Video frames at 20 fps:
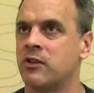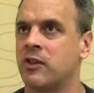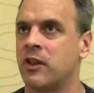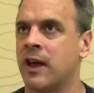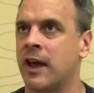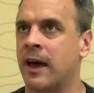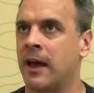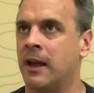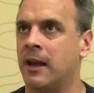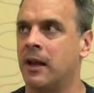
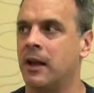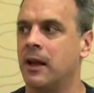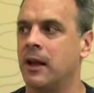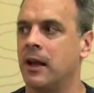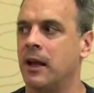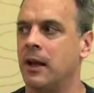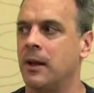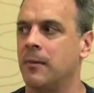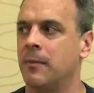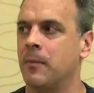that
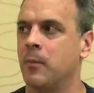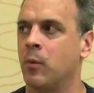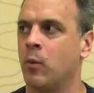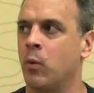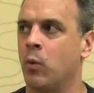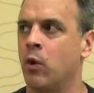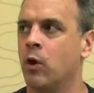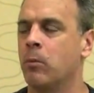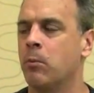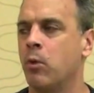
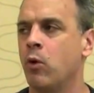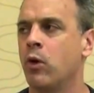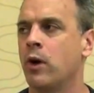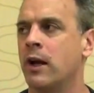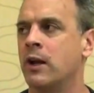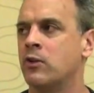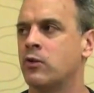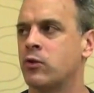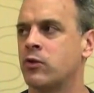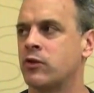we're more
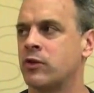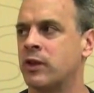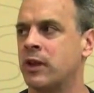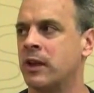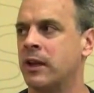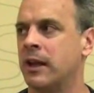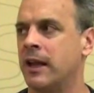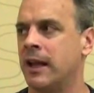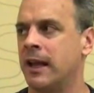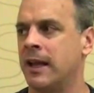
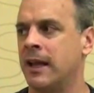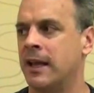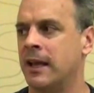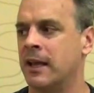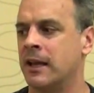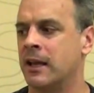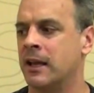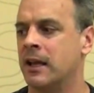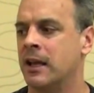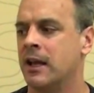interested
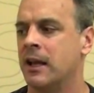in